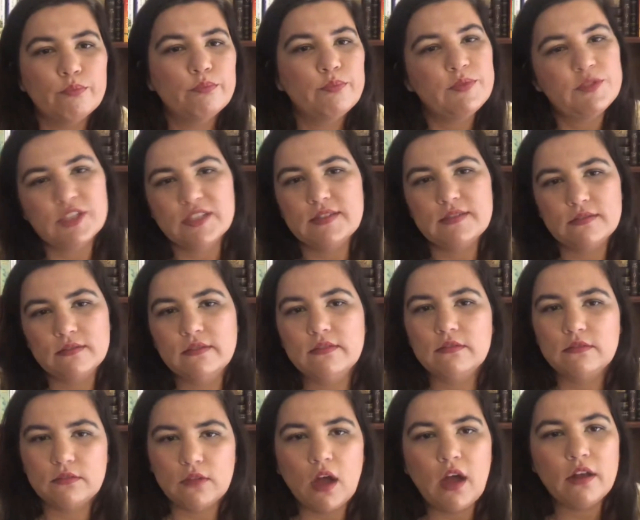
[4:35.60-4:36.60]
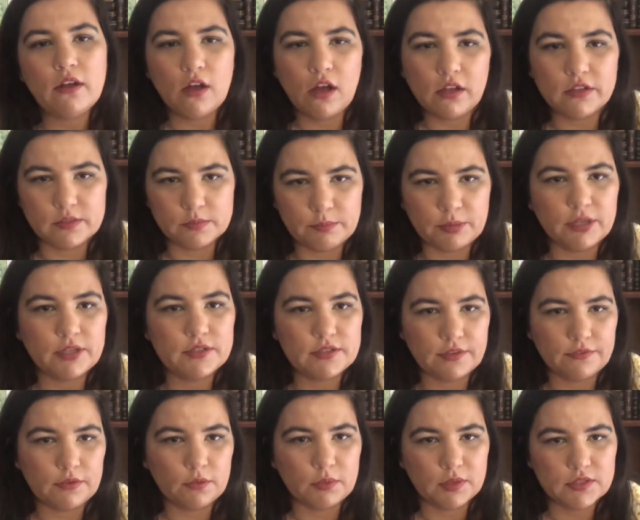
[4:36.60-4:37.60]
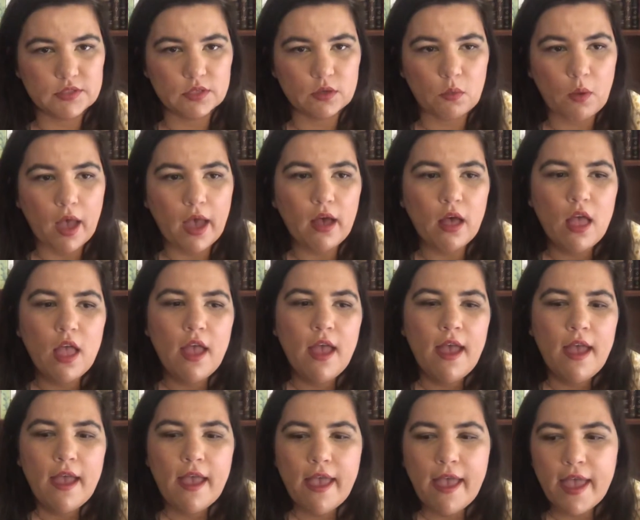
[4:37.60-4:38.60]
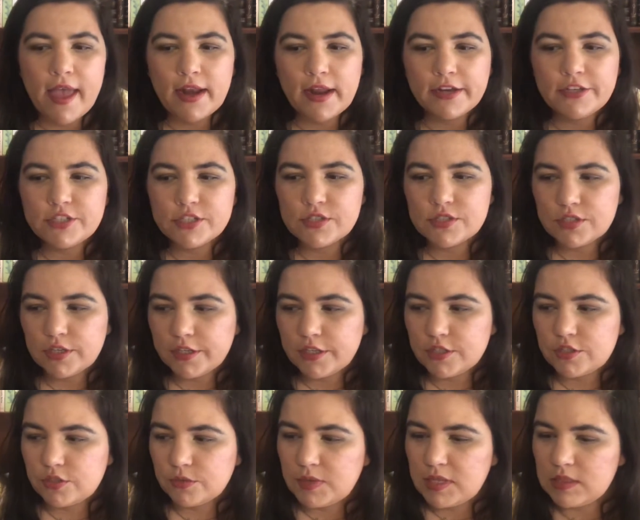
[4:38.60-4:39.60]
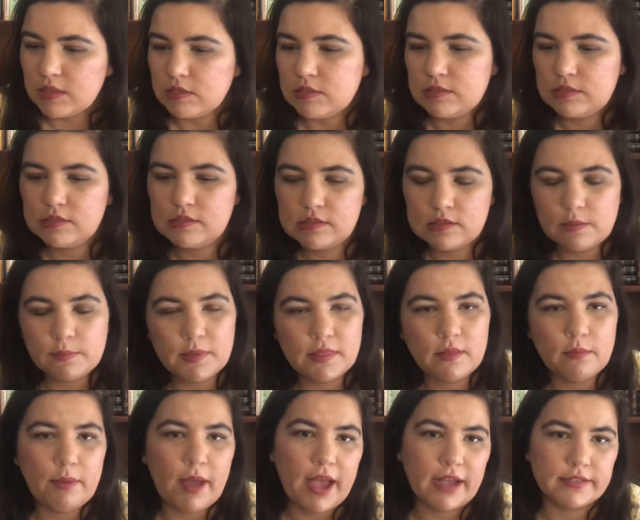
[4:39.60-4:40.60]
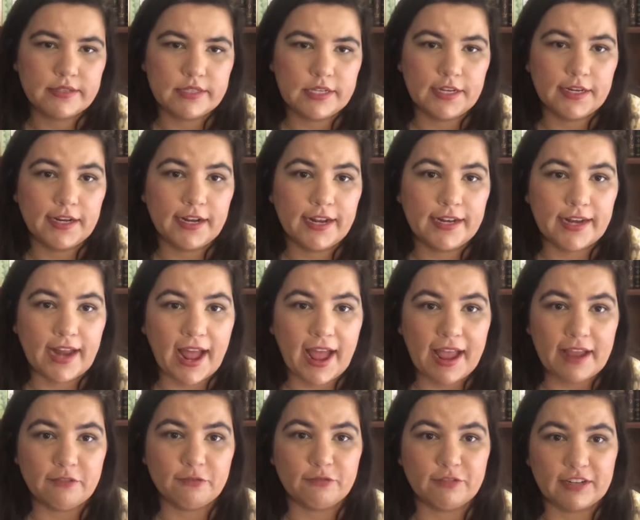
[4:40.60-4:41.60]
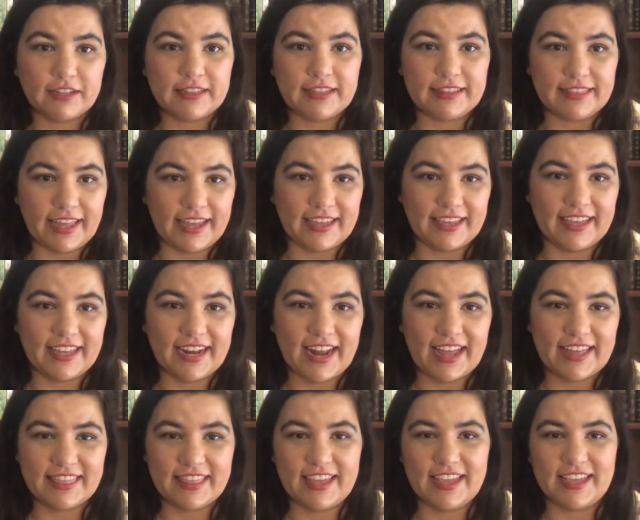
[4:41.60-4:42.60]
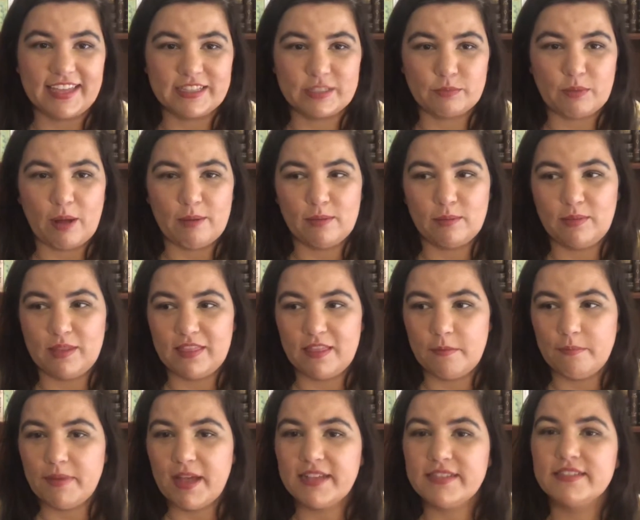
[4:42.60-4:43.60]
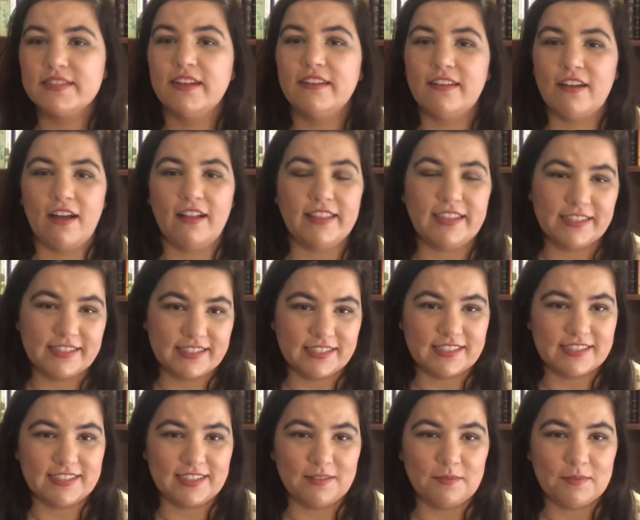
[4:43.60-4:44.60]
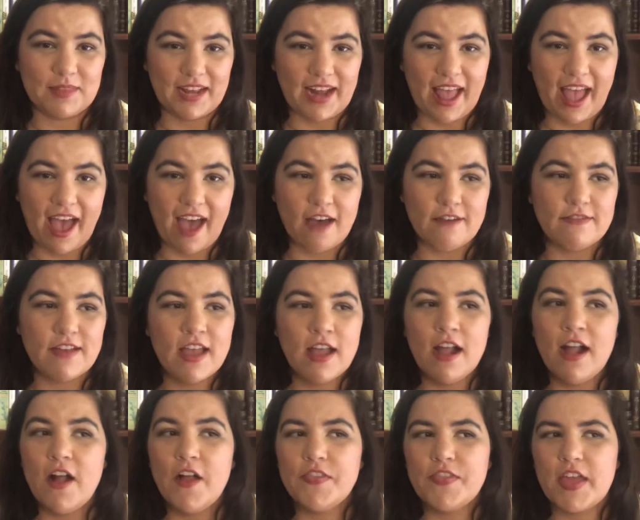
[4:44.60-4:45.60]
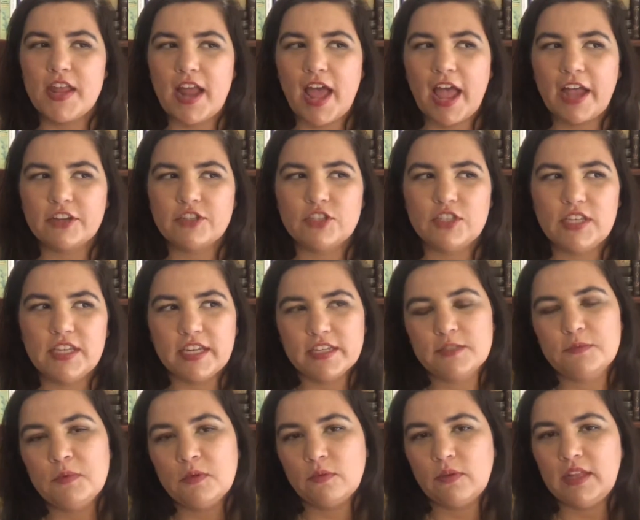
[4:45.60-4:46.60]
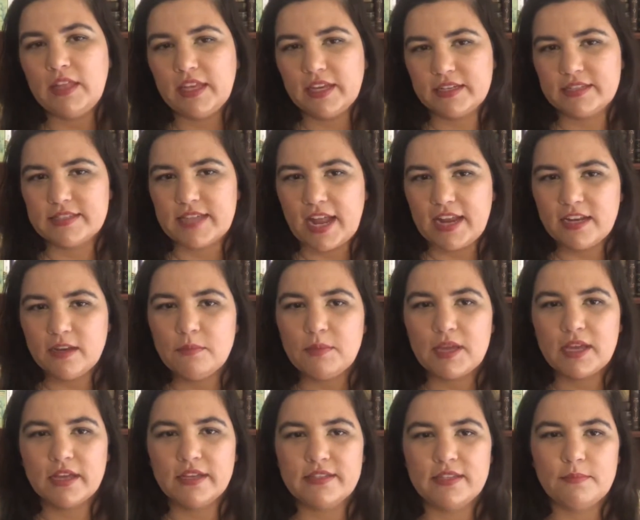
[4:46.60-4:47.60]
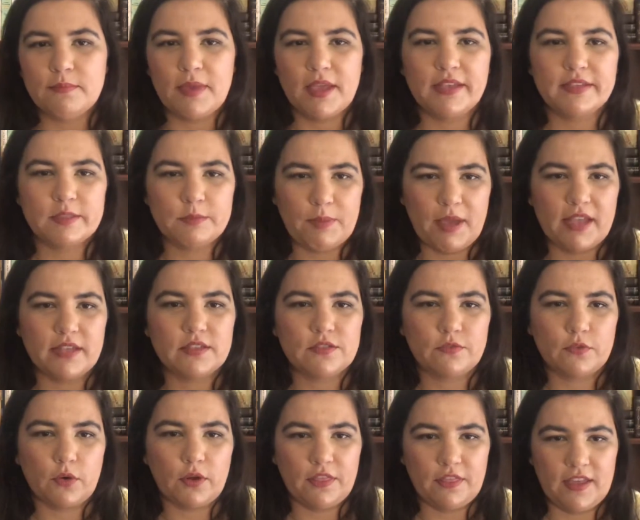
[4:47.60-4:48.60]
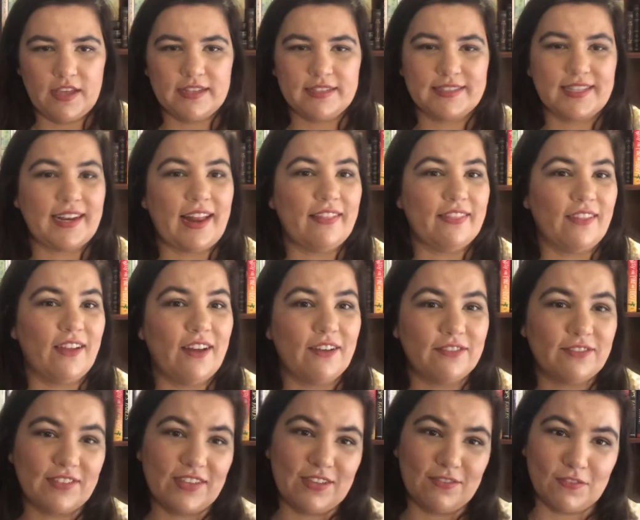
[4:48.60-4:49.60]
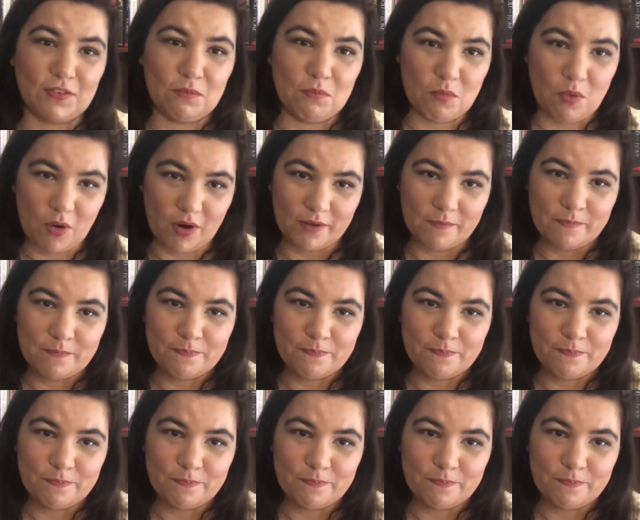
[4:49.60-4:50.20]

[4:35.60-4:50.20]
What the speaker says: just unhauls books every once in a while. And I just started doing this system in the past year and I really like it. I think it's probably the best unhauling system that I have that actually gets me really excited because it makes space for things that I love even more.